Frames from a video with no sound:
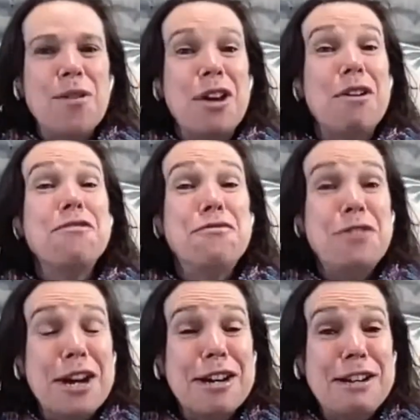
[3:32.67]
They were
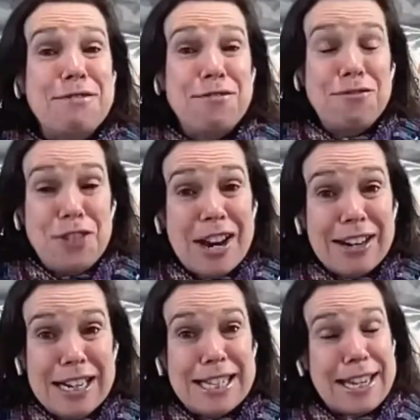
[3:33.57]
very,
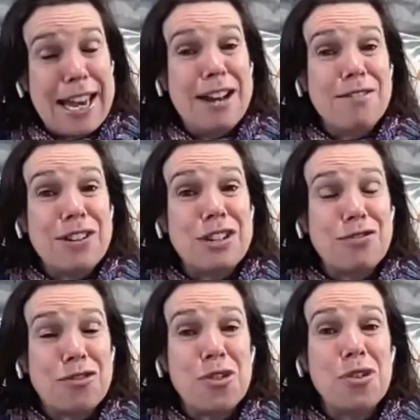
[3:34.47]
very scared of us
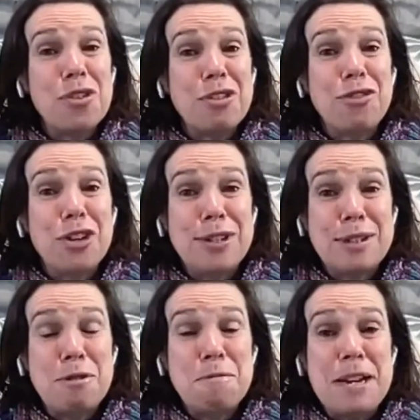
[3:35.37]
for the first
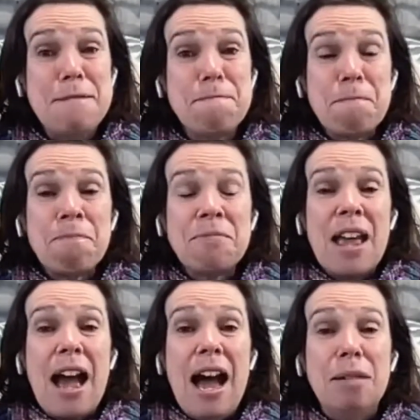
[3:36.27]
little bit.
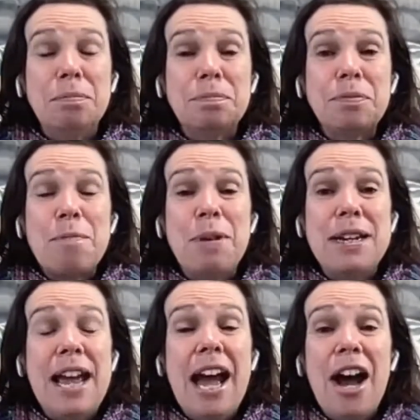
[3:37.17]
But
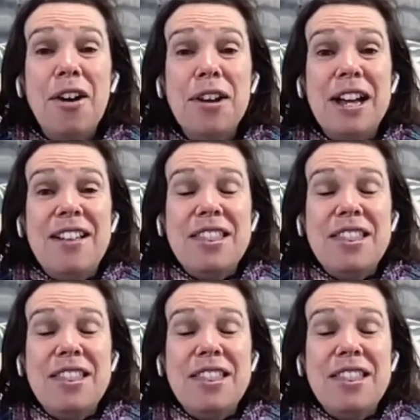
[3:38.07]
now